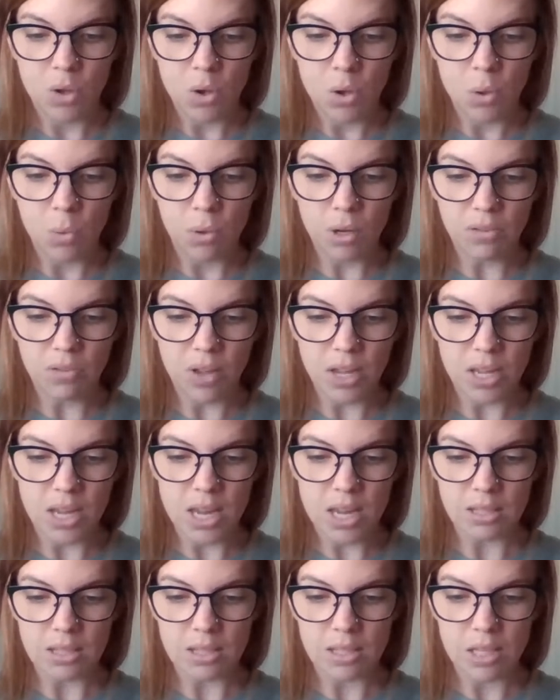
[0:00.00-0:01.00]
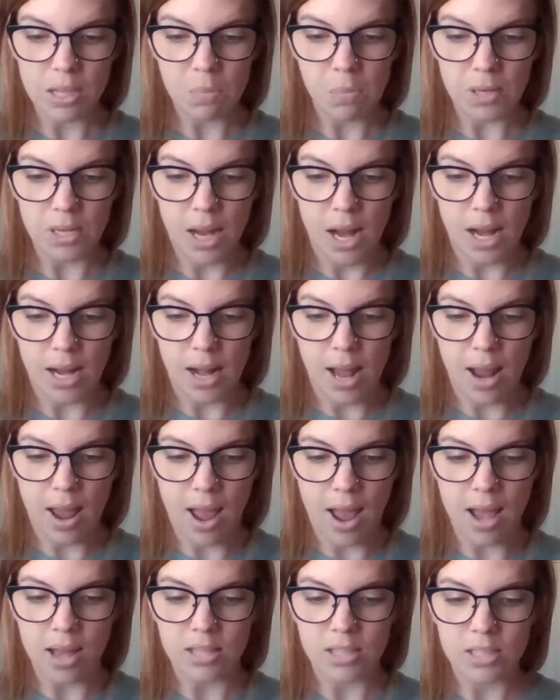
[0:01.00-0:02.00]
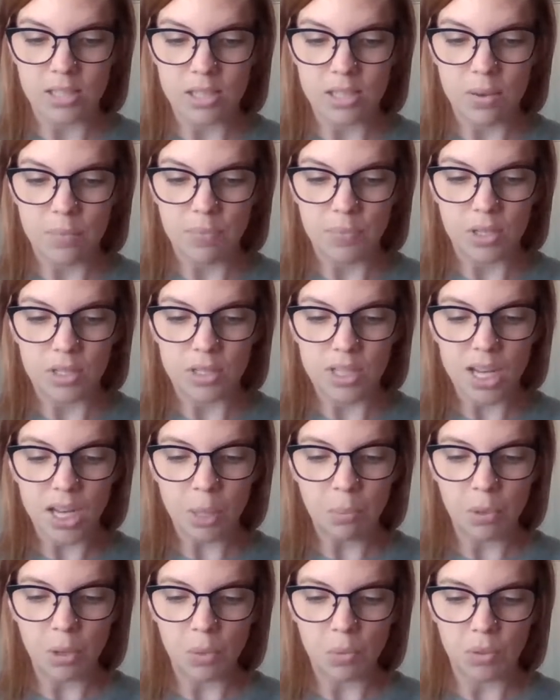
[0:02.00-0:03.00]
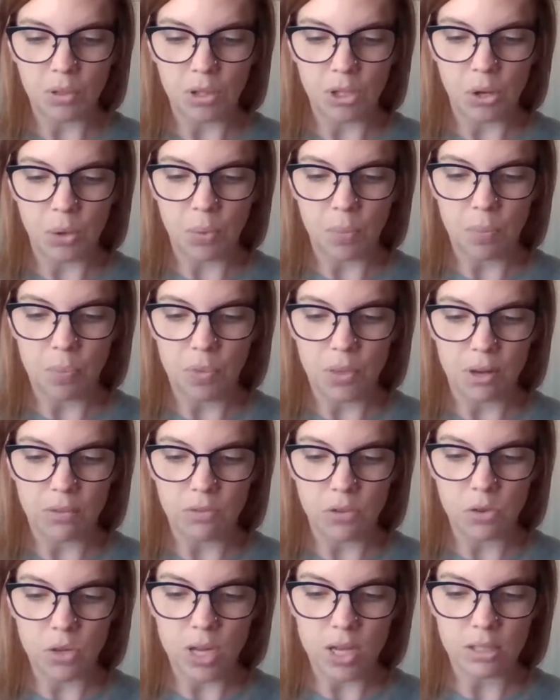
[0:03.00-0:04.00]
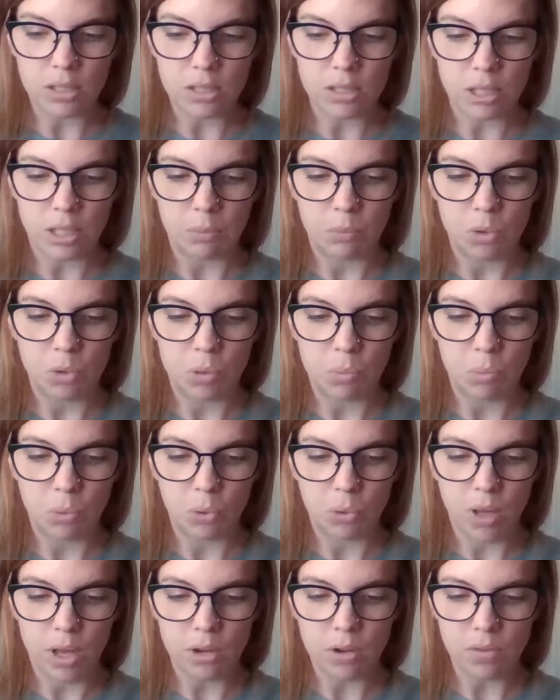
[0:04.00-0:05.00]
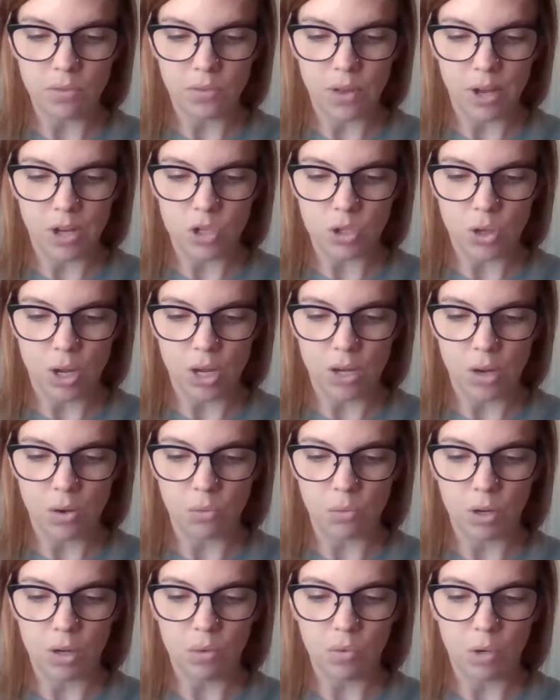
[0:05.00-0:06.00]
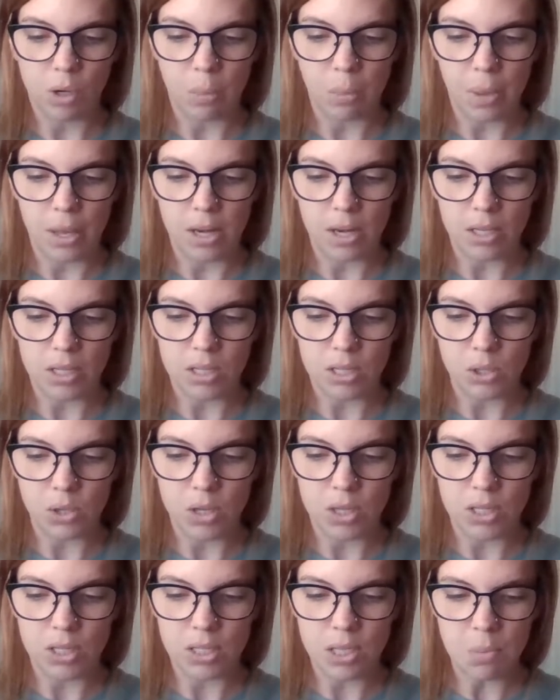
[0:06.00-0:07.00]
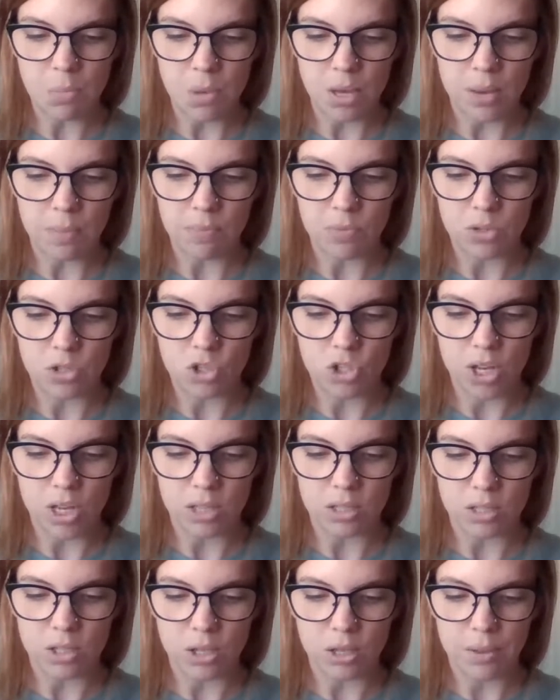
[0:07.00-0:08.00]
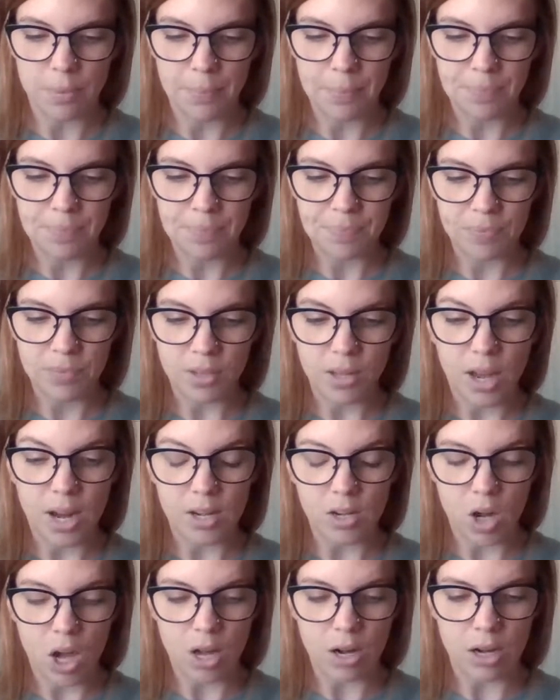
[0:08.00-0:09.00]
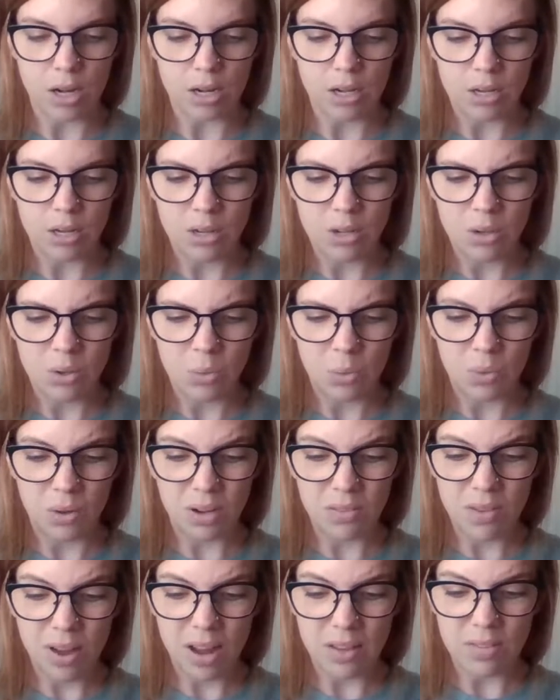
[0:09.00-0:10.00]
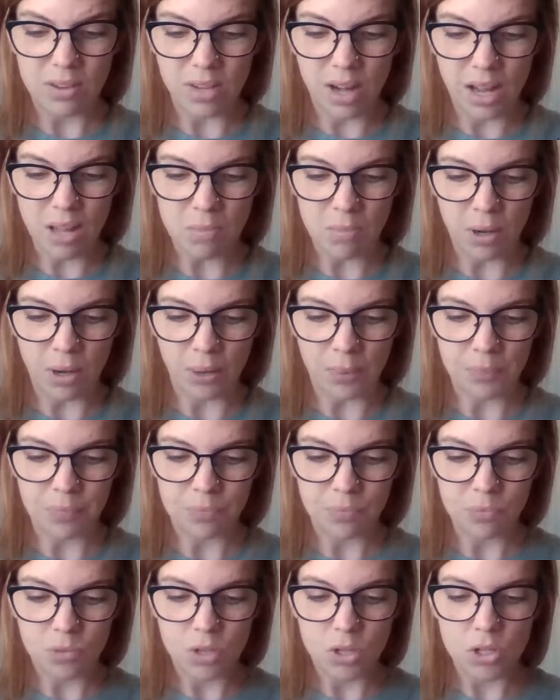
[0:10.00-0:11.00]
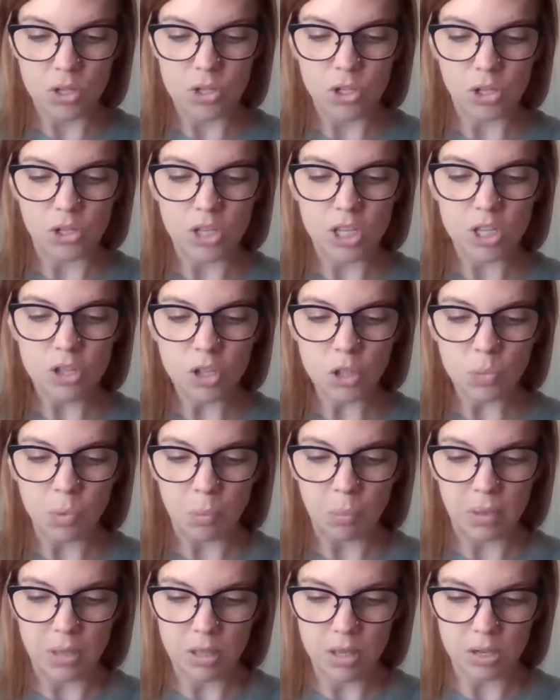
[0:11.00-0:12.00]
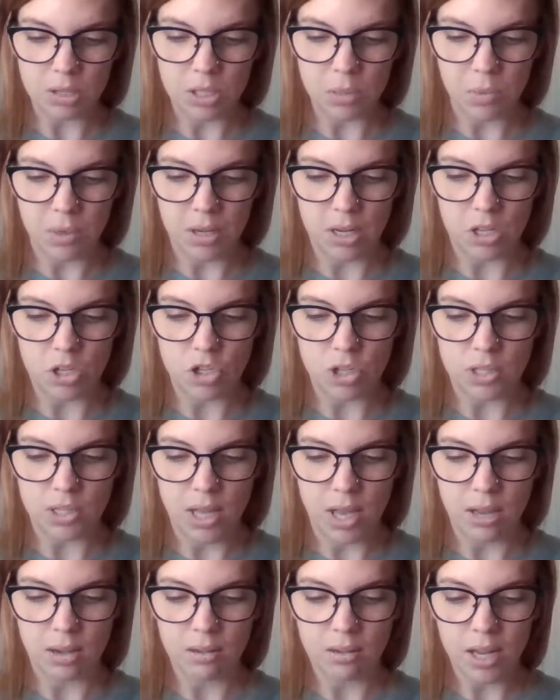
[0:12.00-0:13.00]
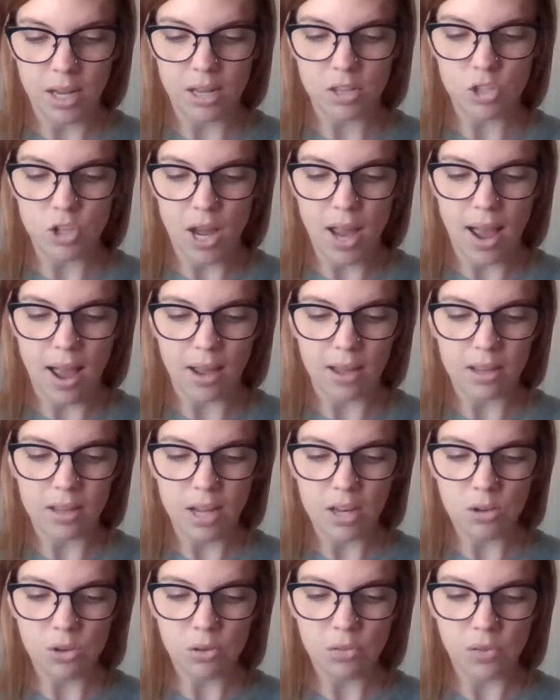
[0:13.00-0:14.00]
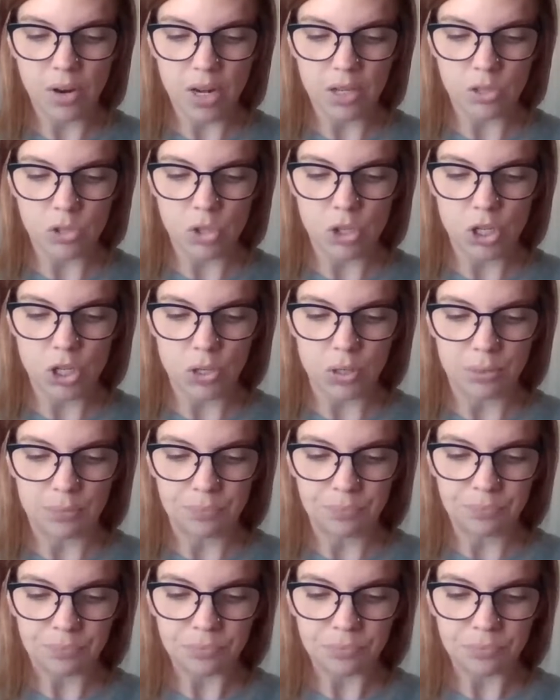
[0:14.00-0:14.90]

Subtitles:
What if I can't sleep at night? I asked. Take a book with you. Then if you can't sleep, you can pull out your flashlight and read for a bit until you get sleepy, she answered. I nodded. What if I have a nightmare? Your teachers will be there, sweetie, she said, and Jack, and your friends, too.